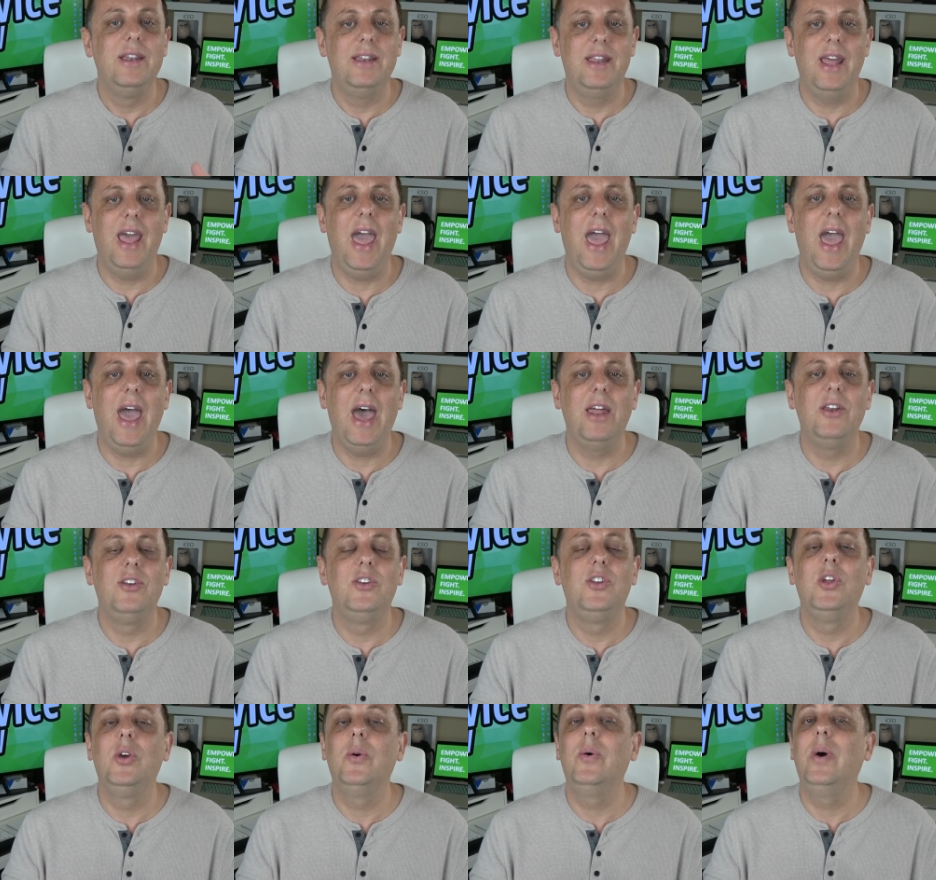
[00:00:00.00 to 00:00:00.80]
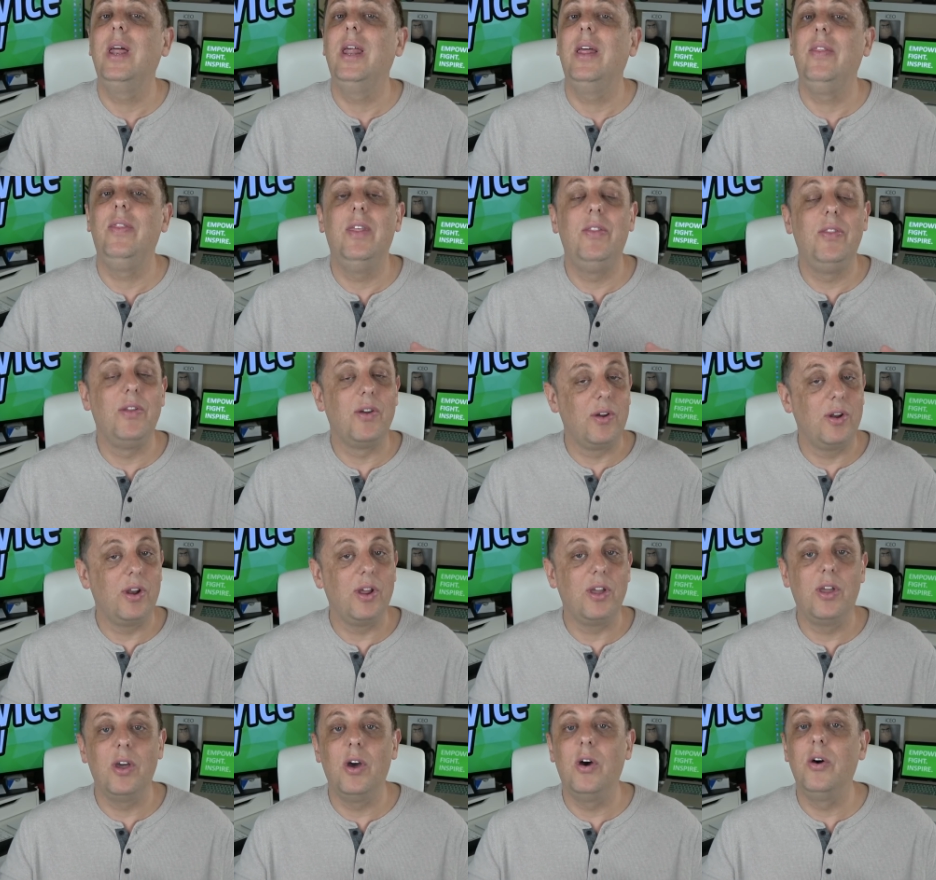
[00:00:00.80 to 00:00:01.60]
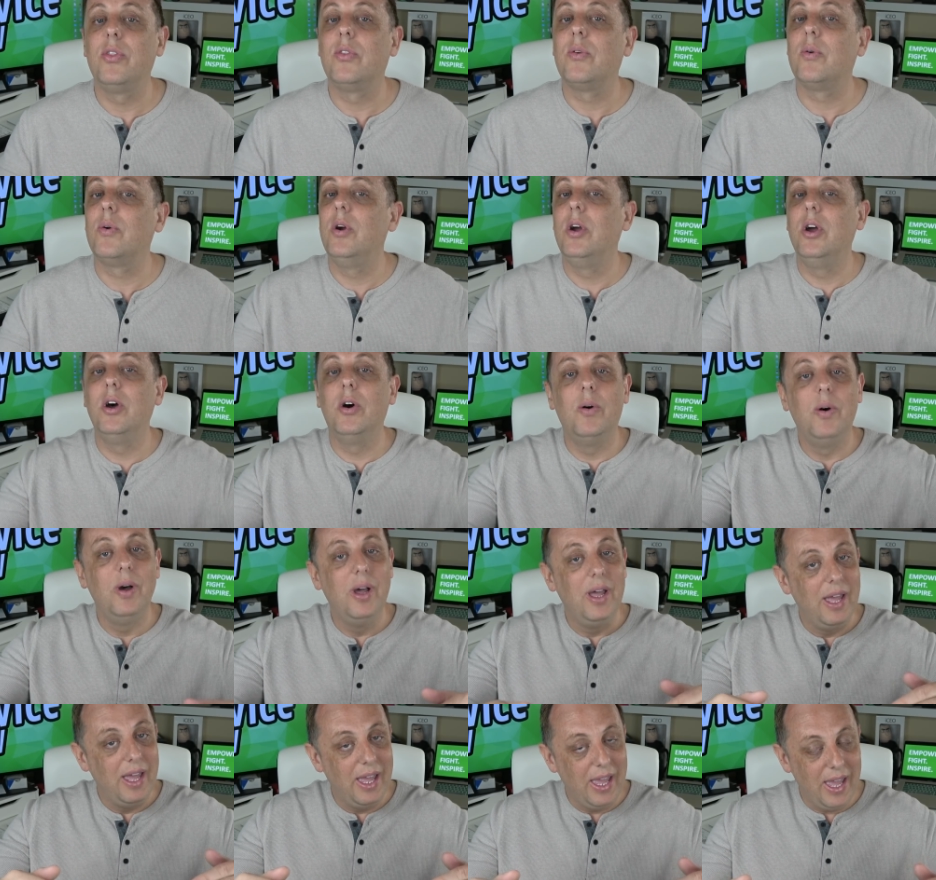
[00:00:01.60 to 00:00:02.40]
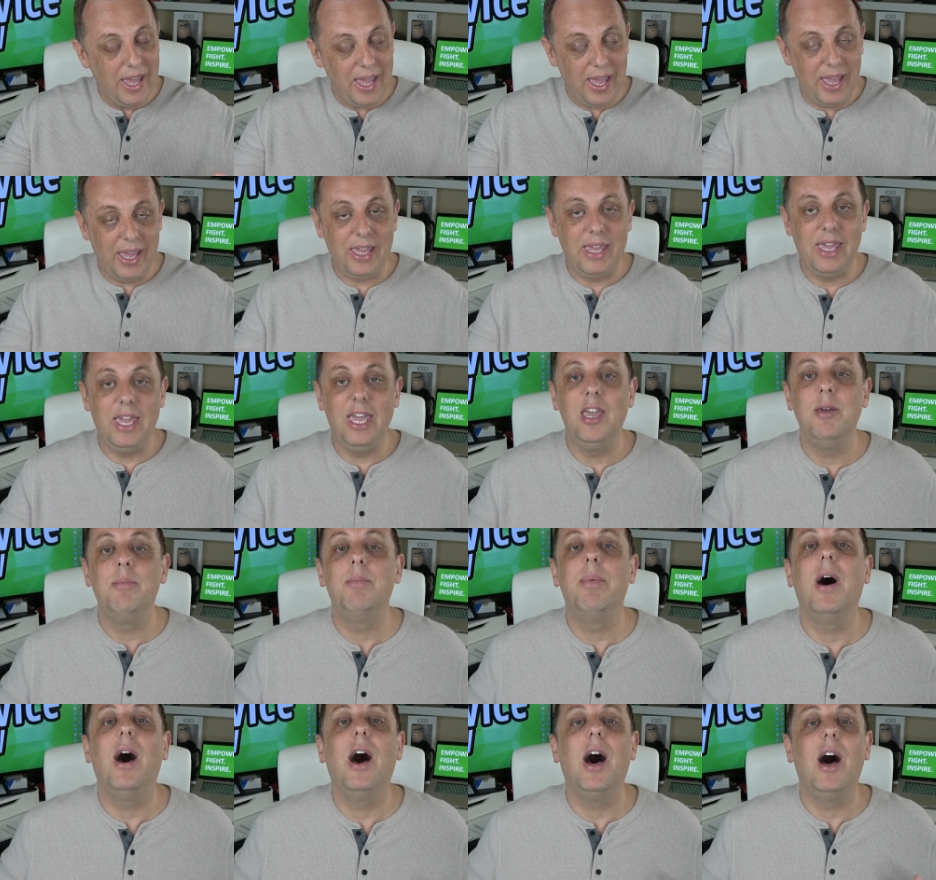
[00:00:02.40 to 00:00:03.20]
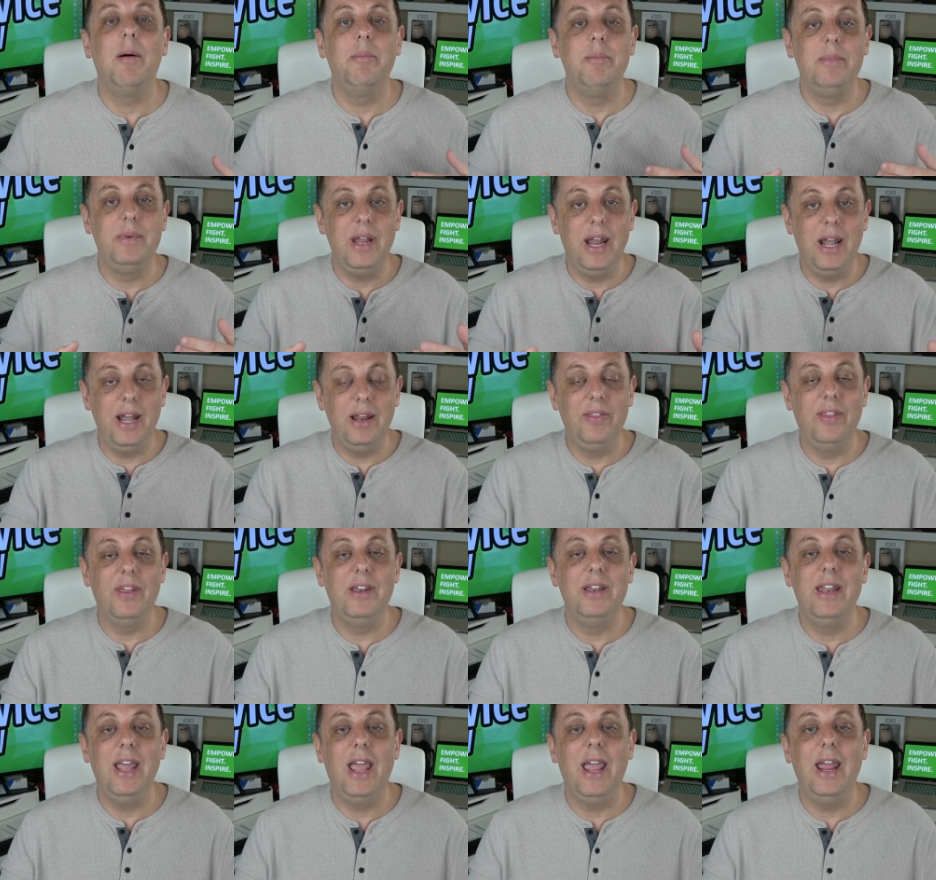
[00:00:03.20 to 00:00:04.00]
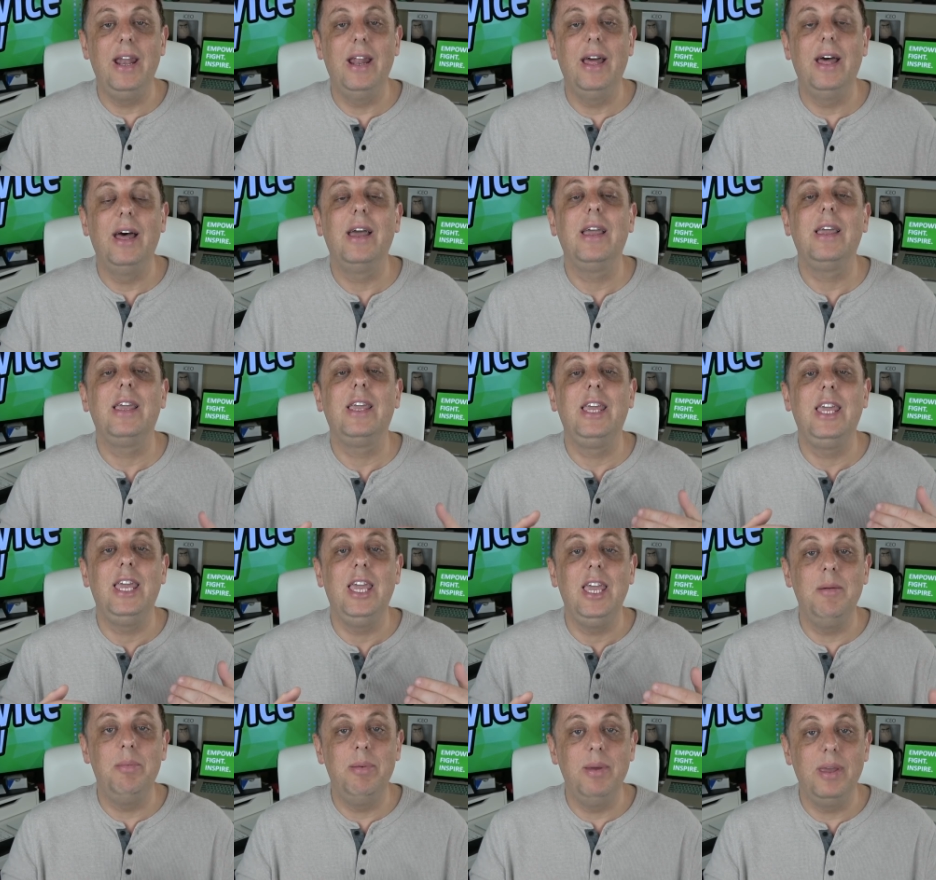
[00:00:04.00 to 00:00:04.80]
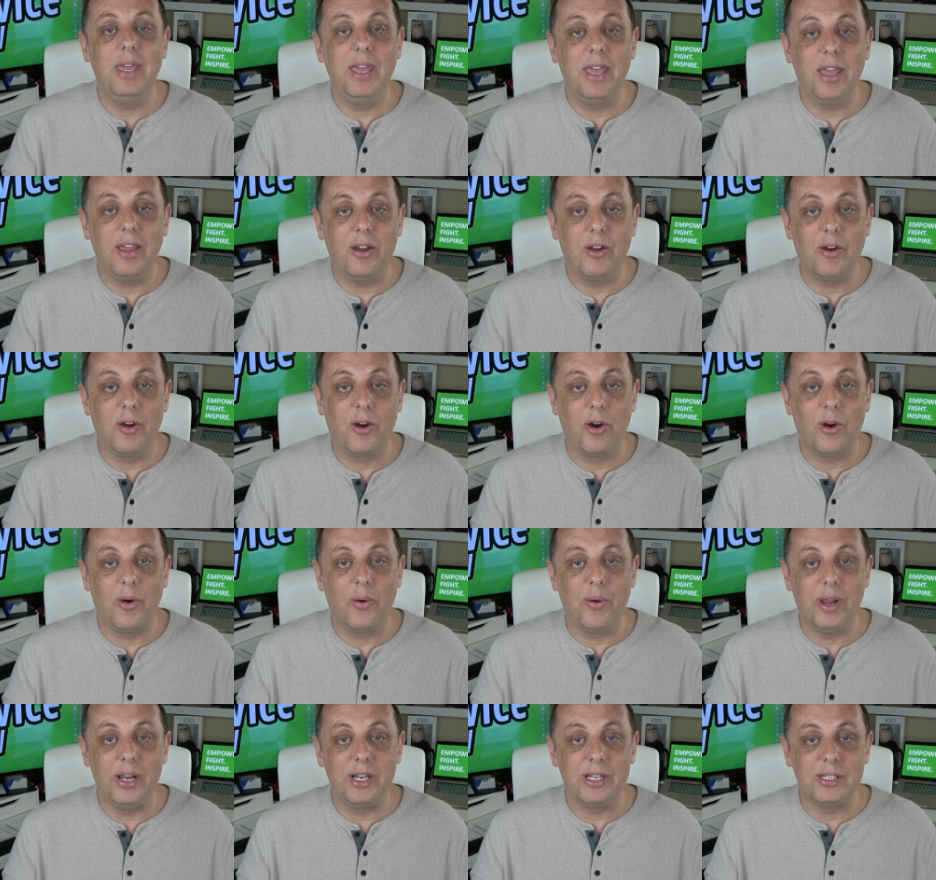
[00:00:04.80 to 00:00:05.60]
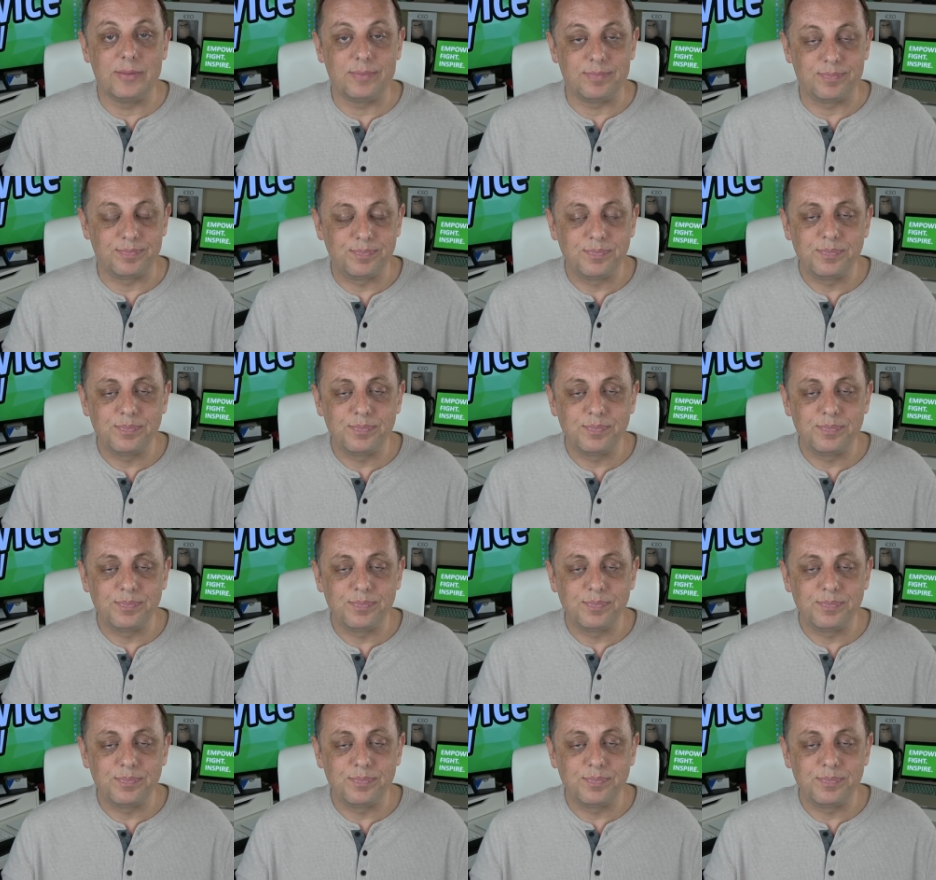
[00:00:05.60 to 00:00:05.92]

to add to it, and then they're going to go through and keep updating the data, keeping it current.